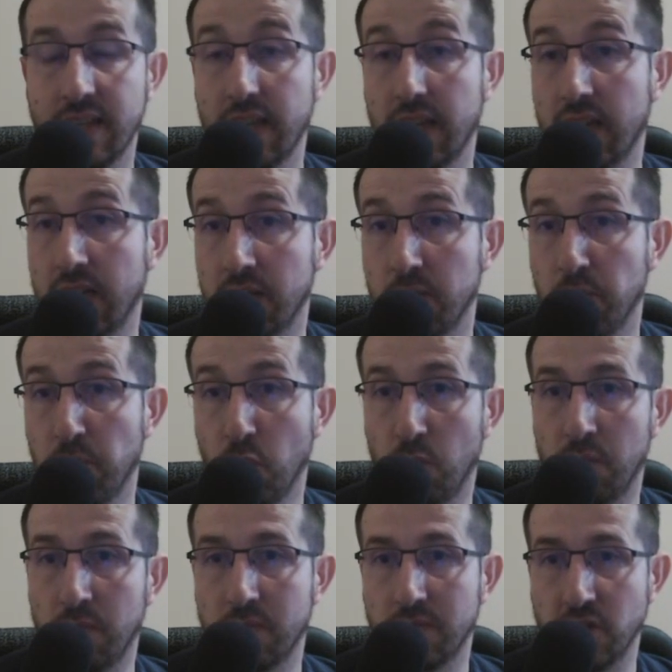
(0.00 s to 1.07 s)
and boom,
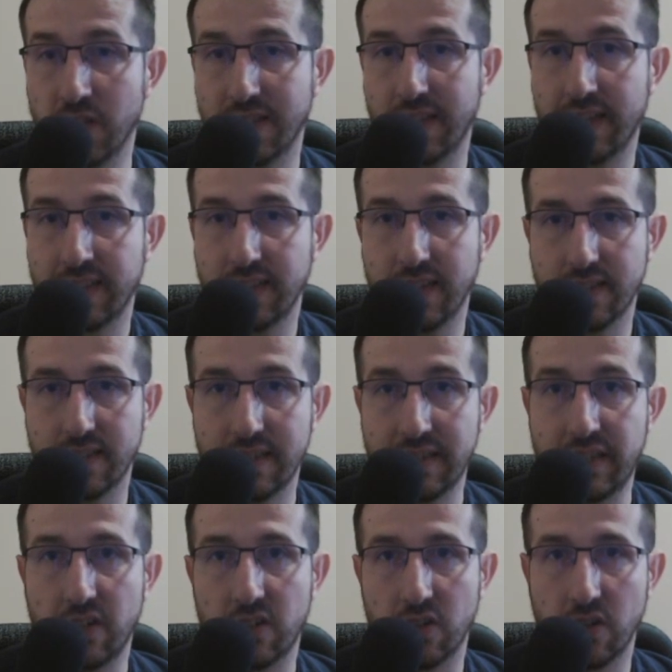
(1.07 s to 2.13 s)
just like that,
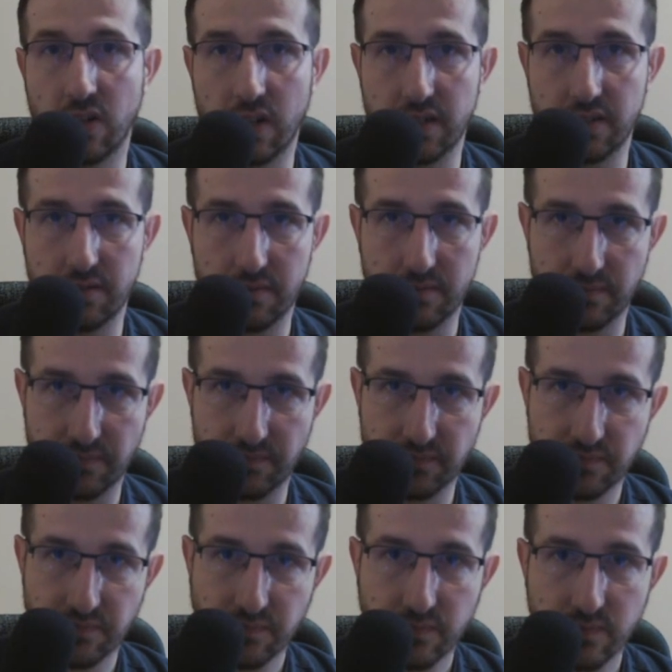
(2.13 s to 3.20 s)
they are gone.
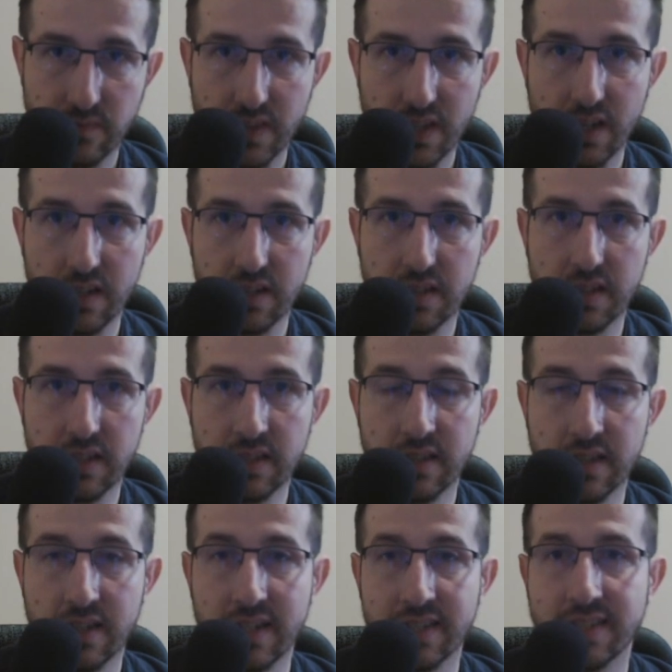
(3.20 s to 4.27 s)
In the
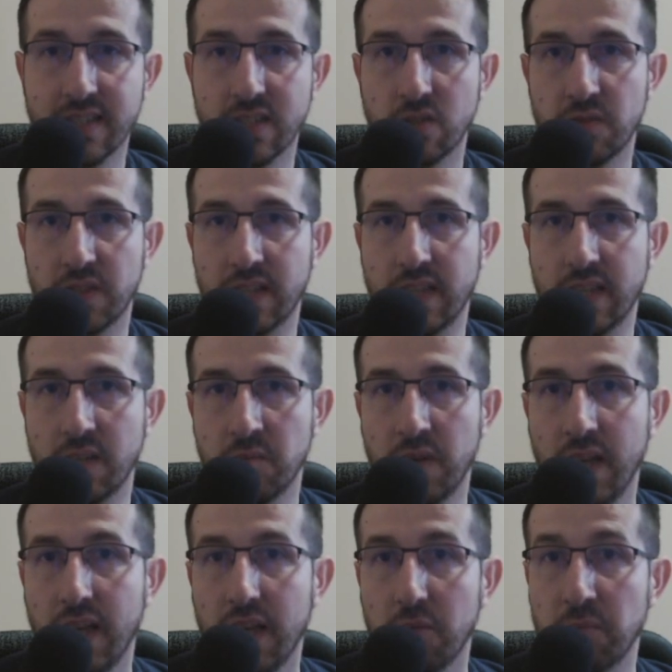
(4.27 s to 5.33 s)
current state of the game,
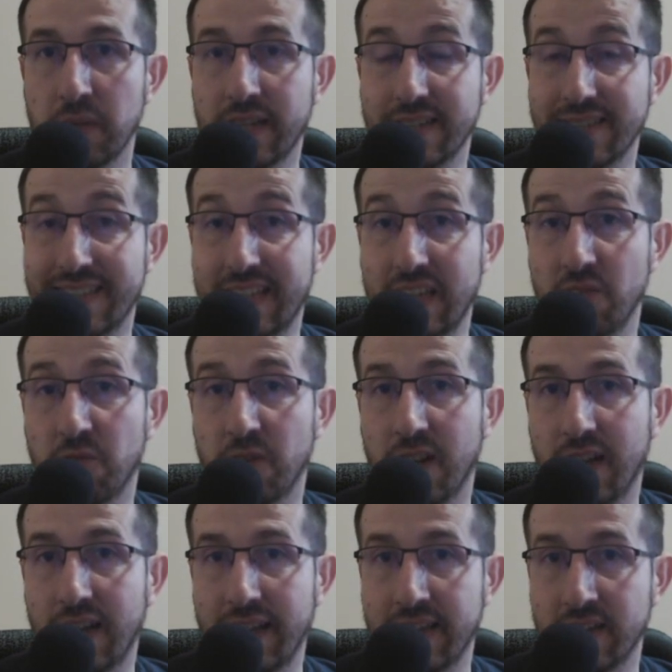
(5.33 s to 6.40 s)
because
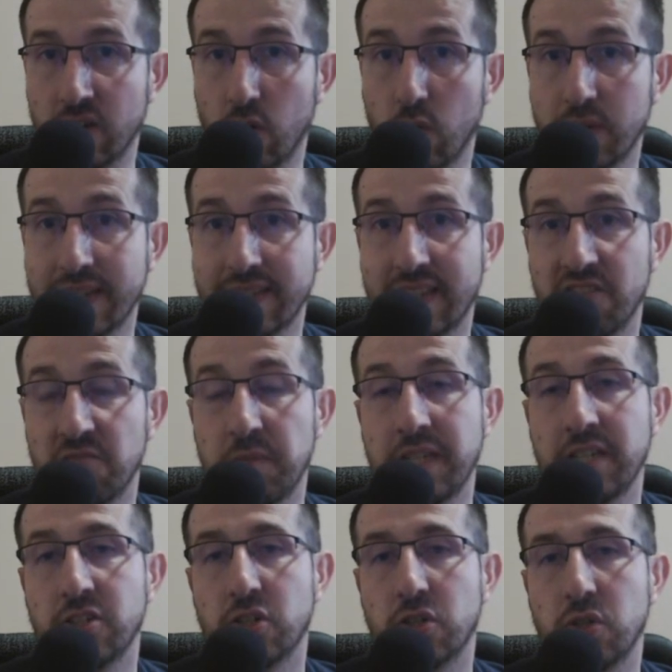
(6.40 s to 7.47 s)
Kefla and Gotenks have been
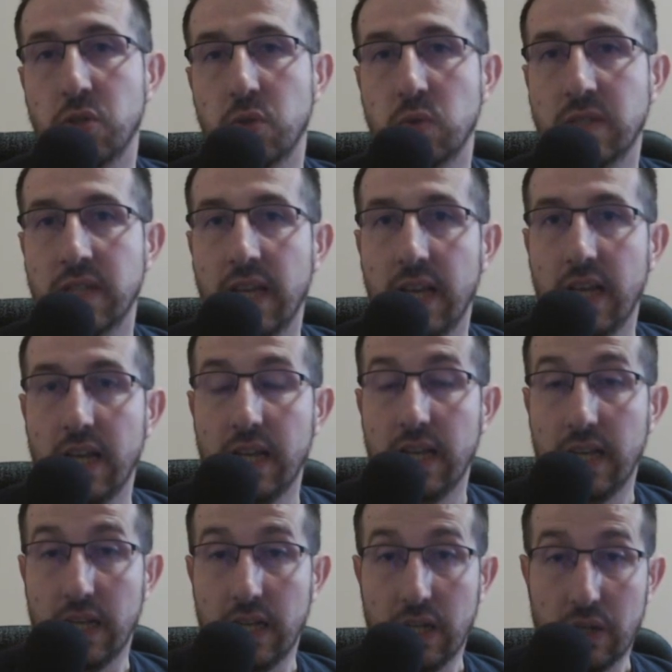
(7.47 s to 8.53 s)
introduced,
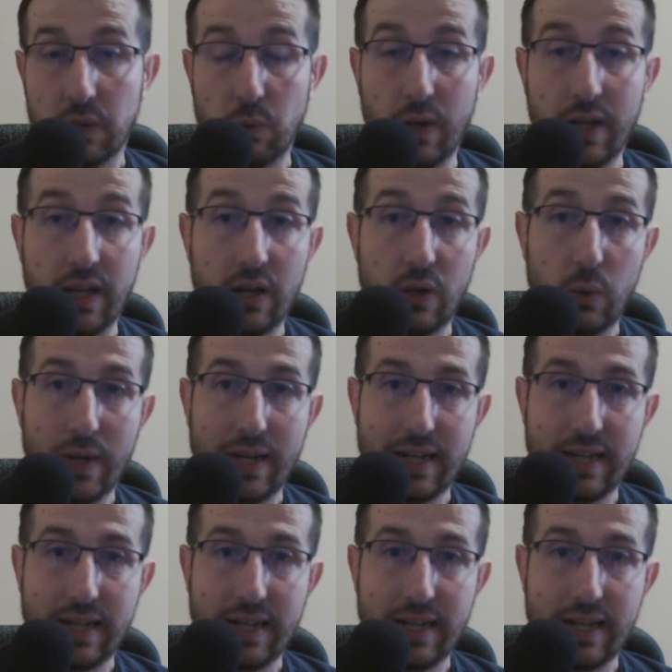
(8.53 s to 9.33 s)
well,